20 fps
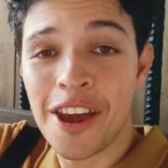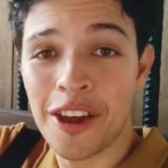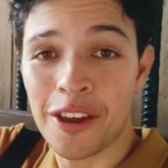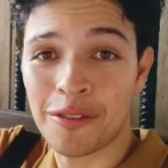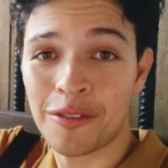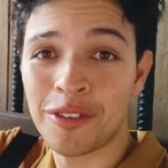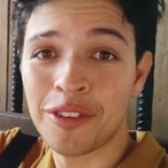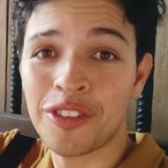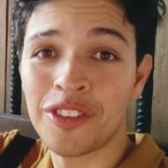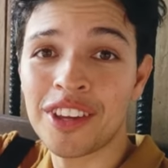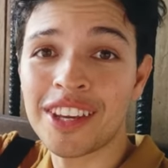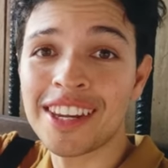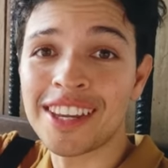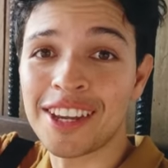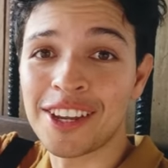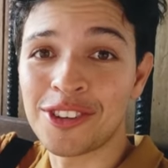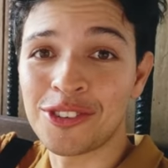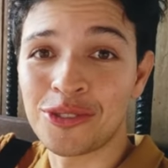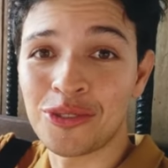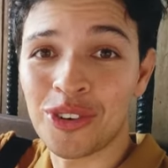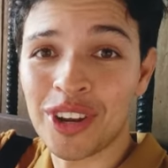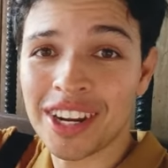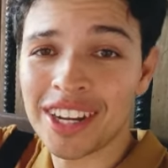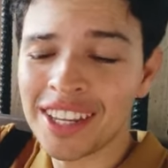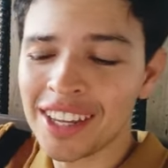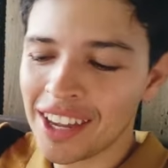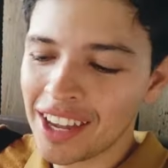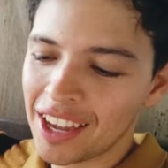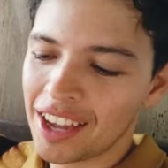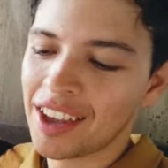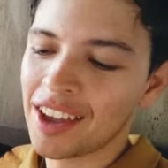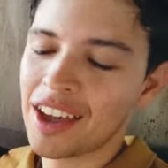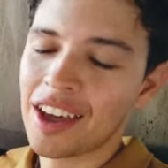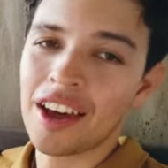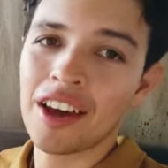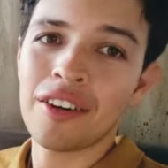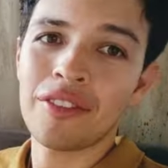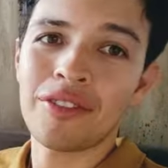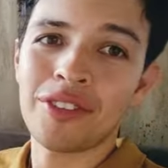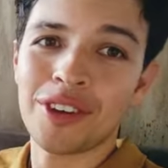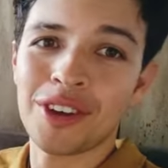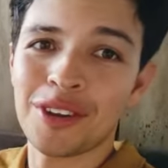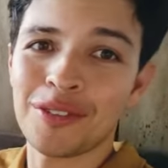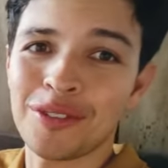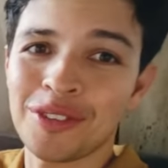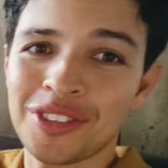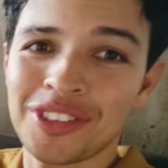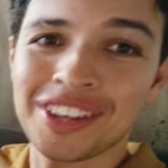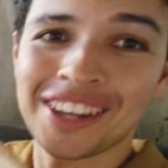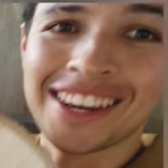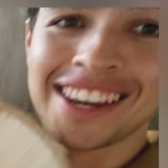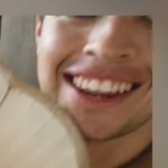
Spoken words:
Everything is ready. I have everything